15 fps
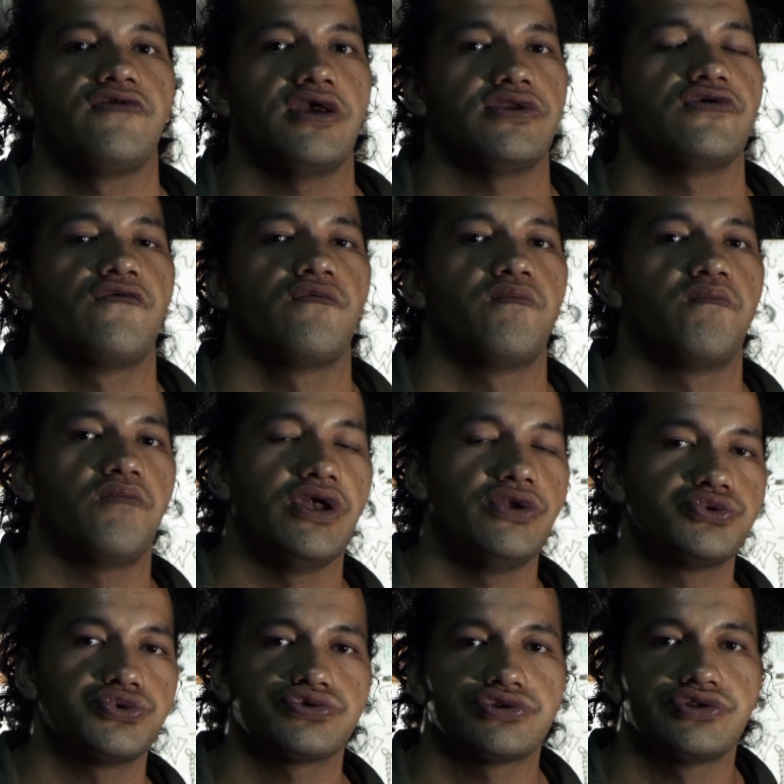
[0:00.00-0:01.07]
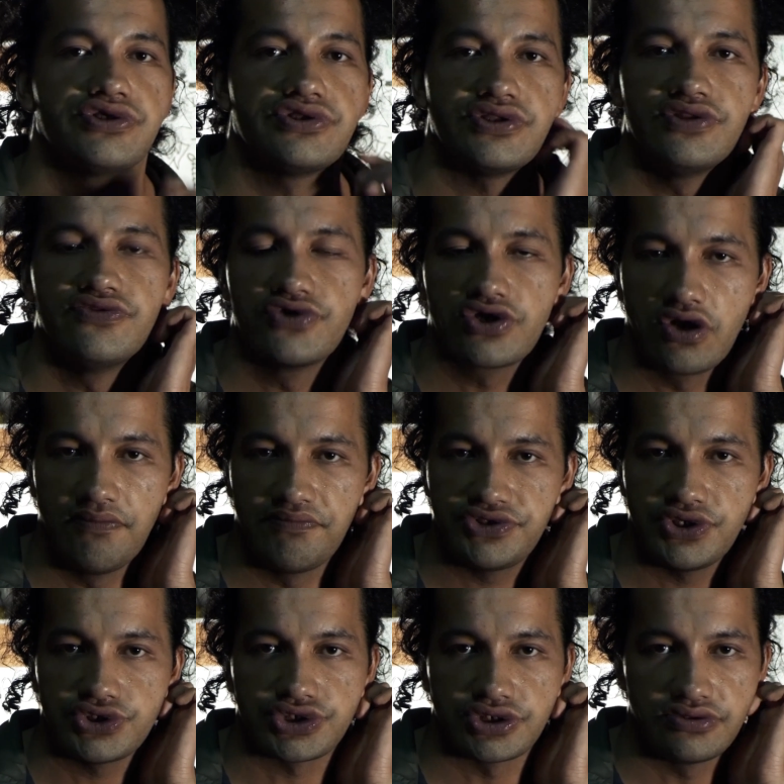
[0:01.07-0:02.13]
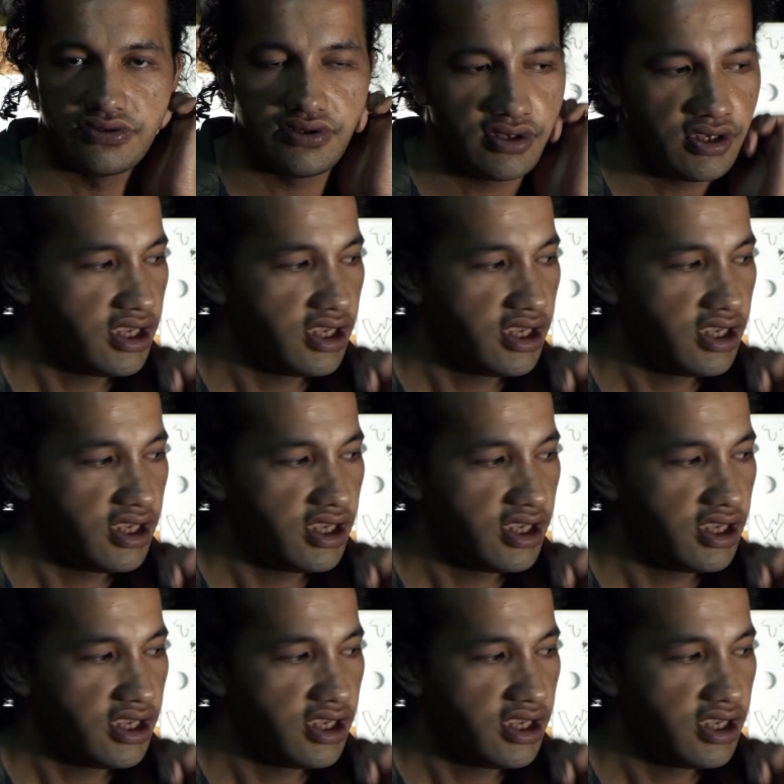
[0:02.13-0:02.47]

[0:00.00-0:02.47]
that you're interested in the competition.